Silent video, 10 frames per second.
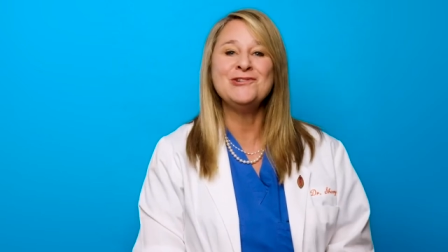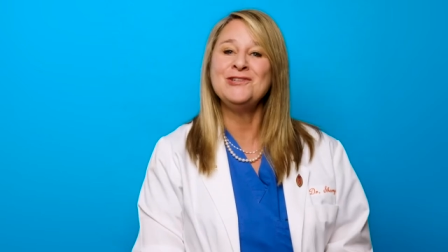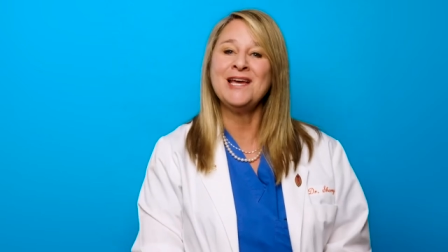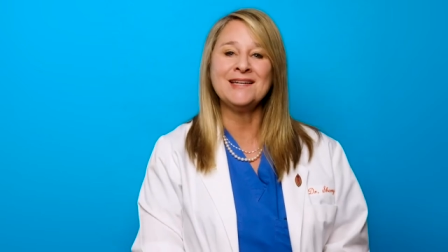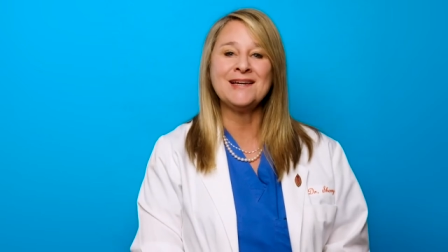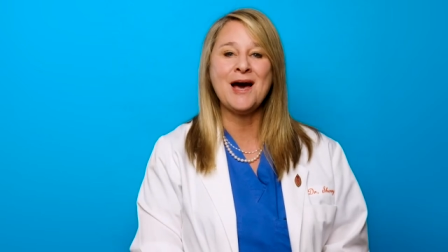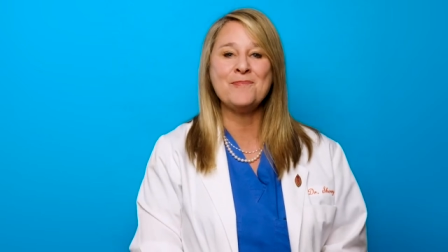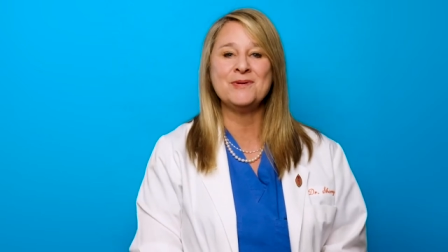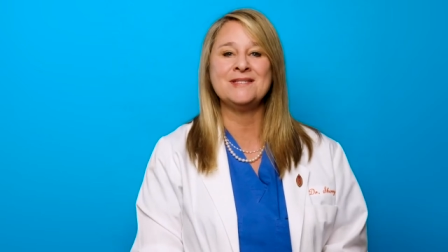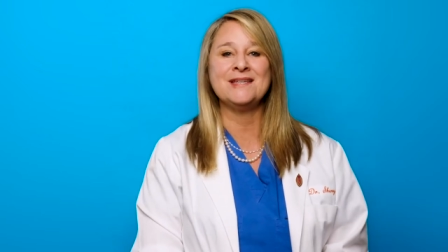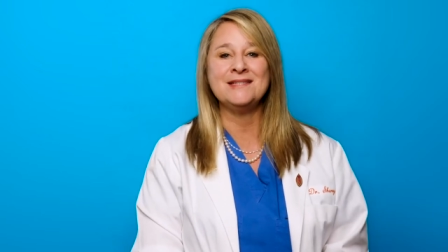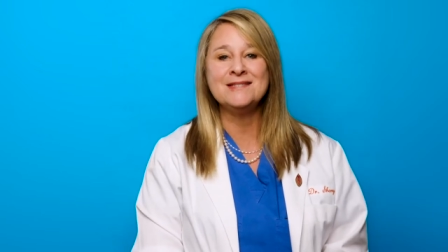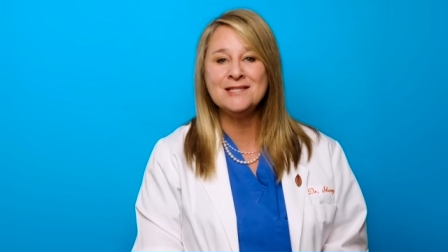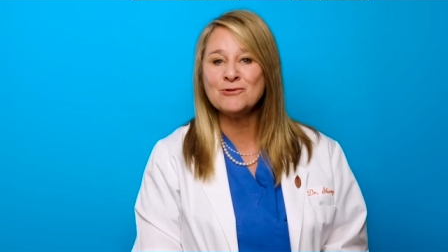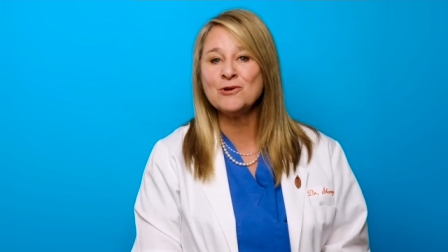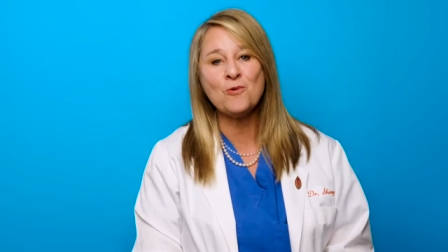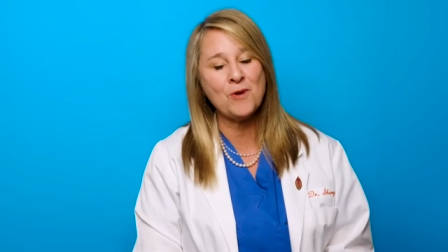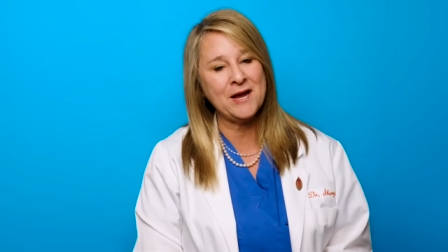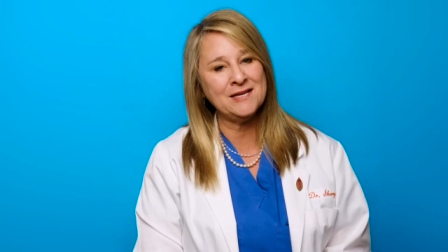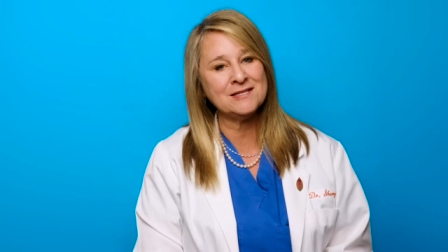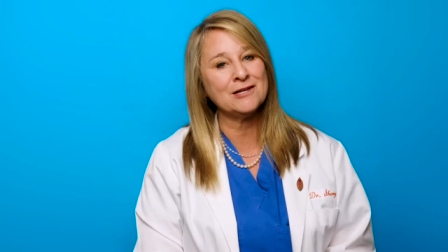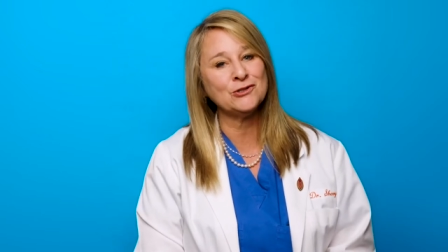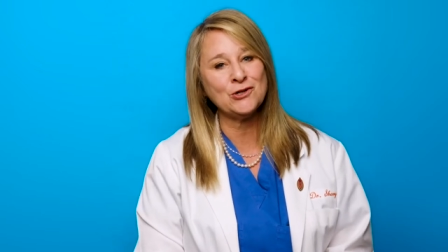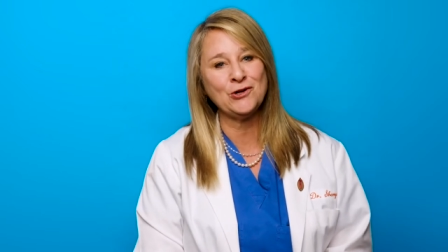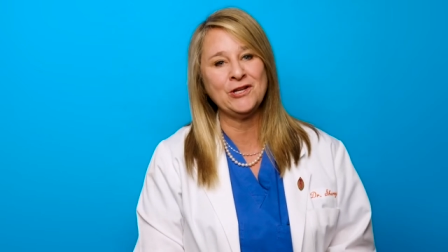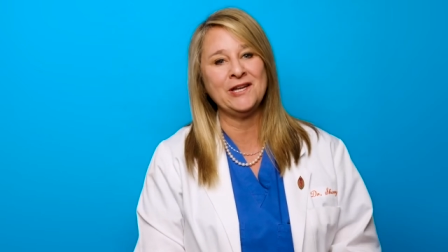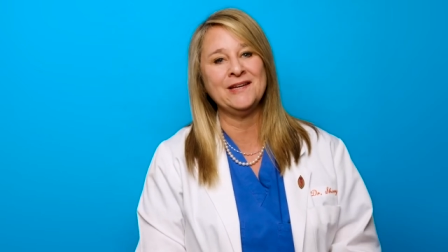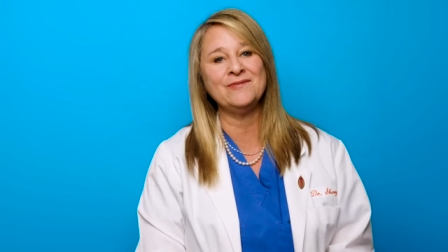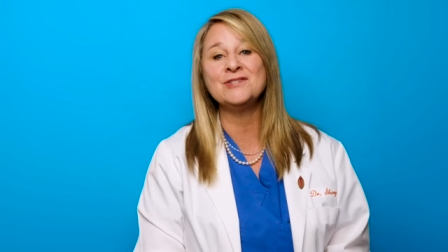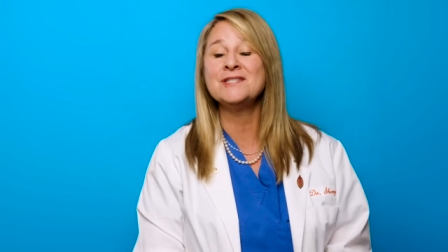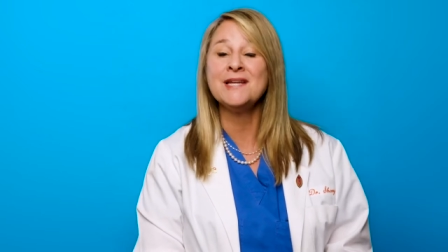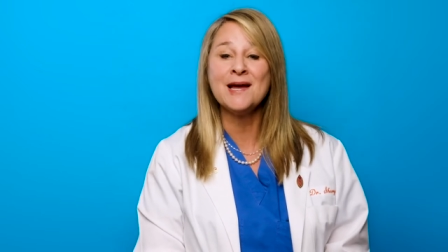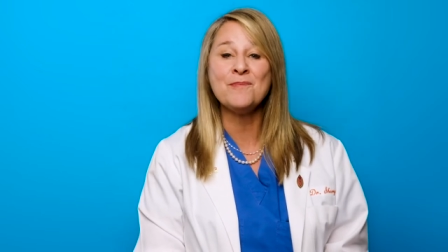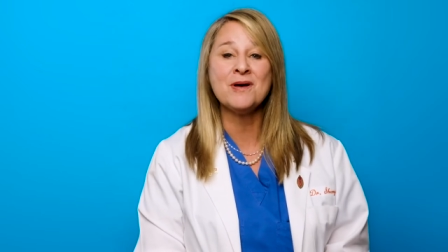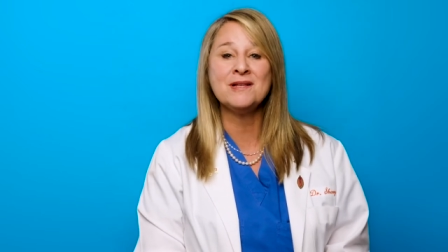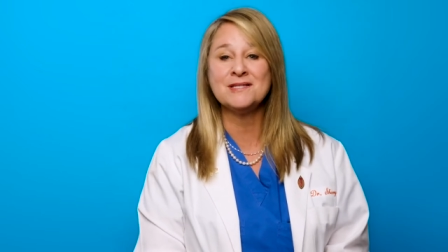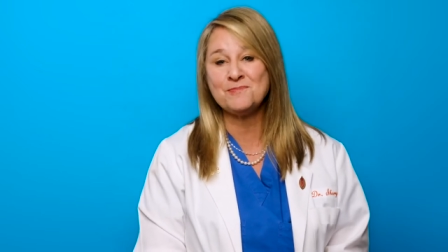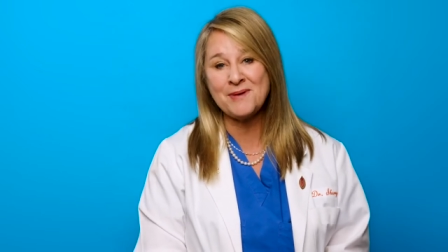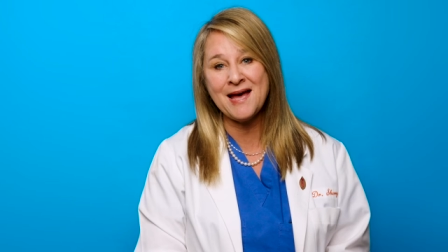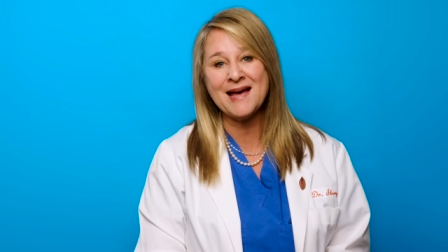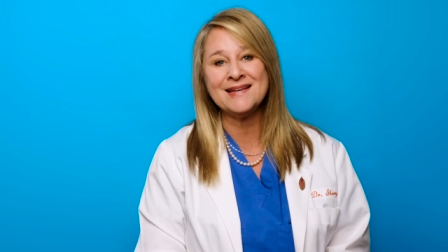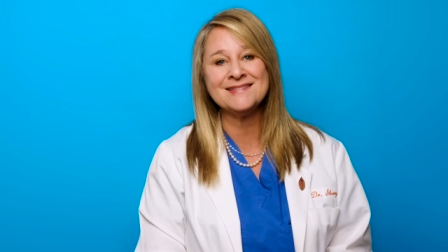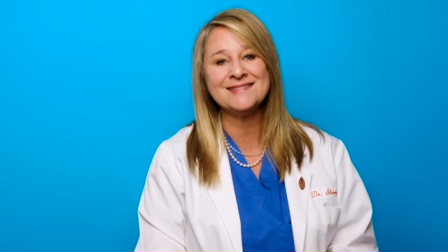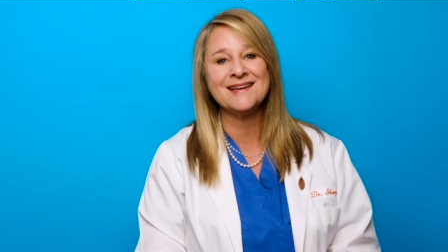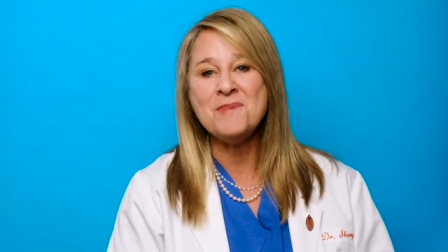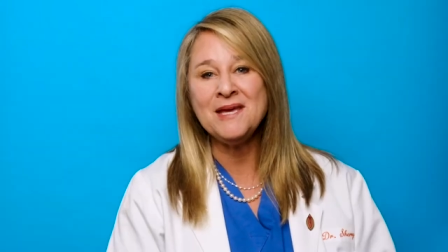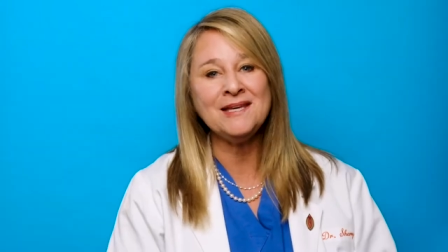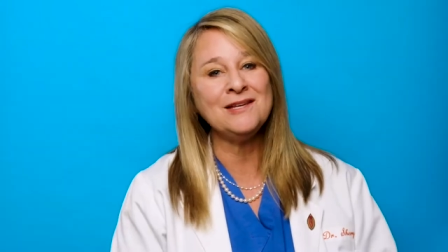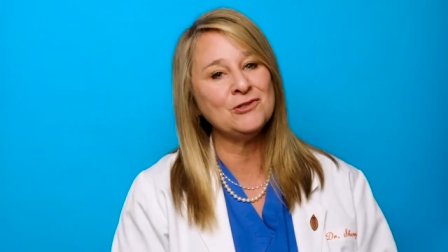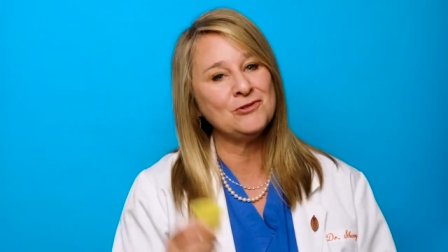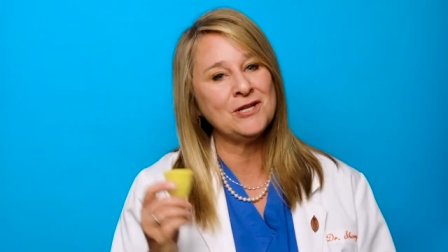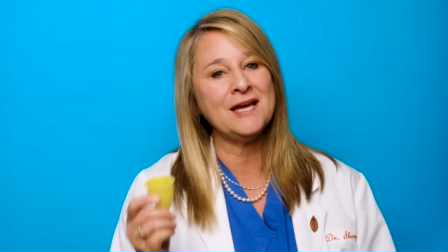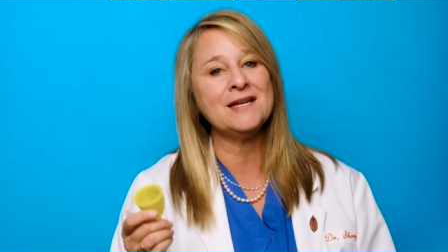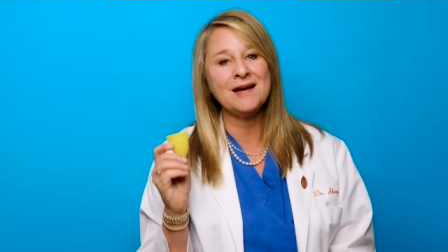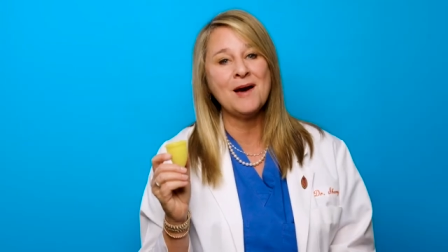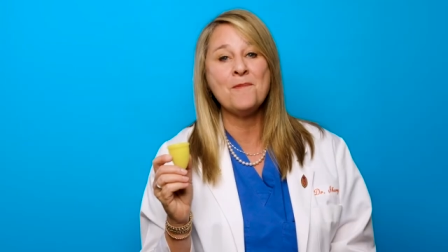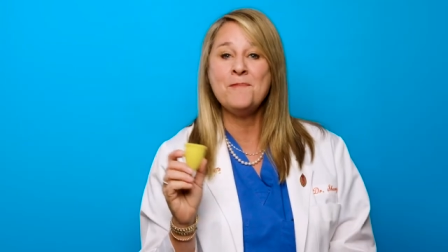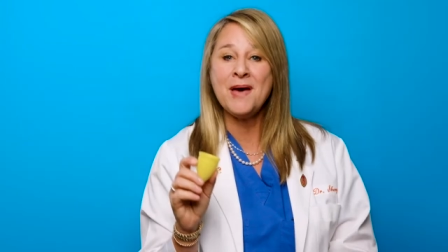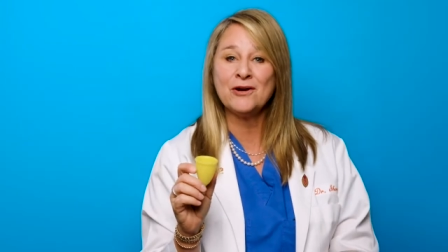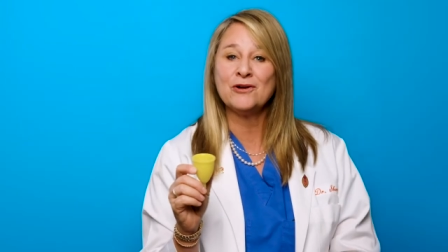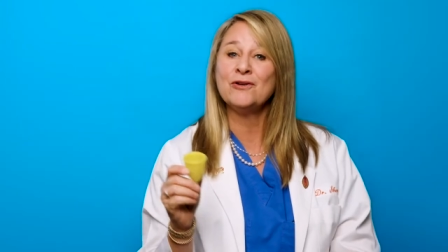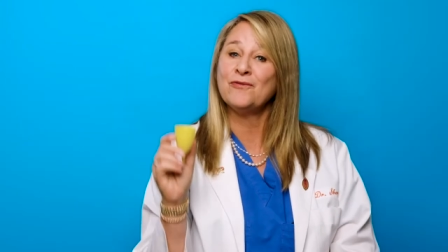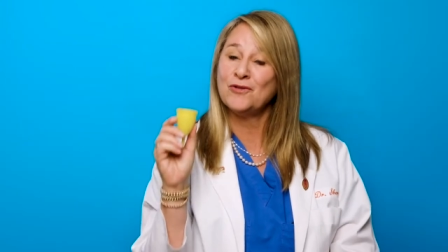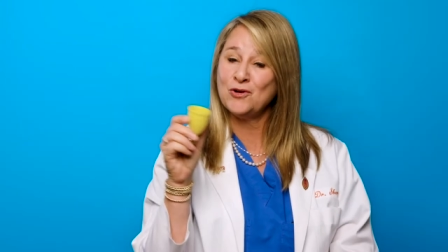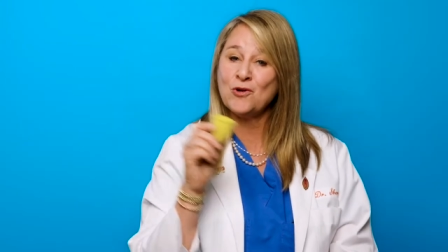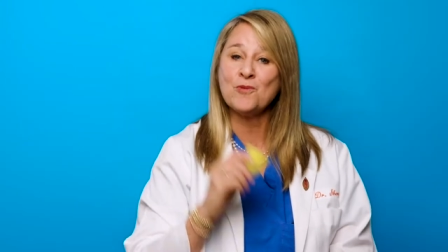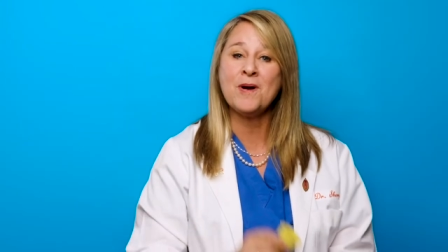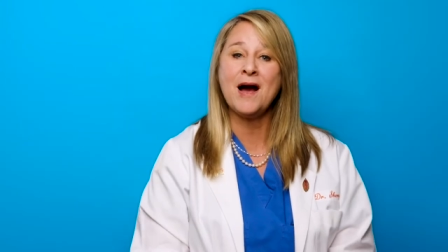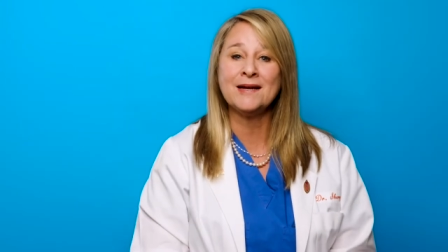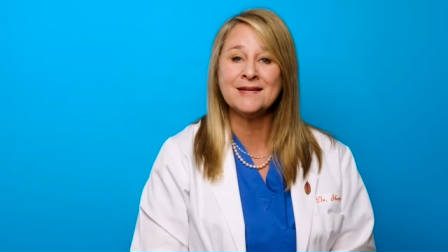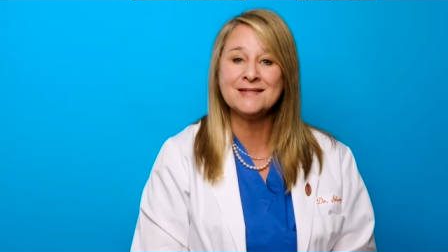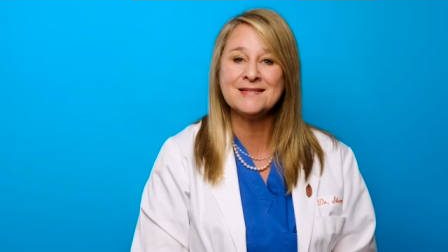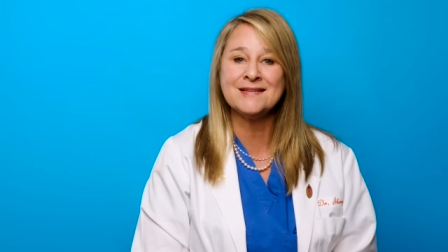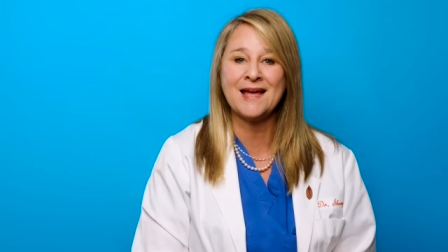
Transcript: Lunette cup is a zero waste alternative to tampons and pads, making Lunette cup better for your pockets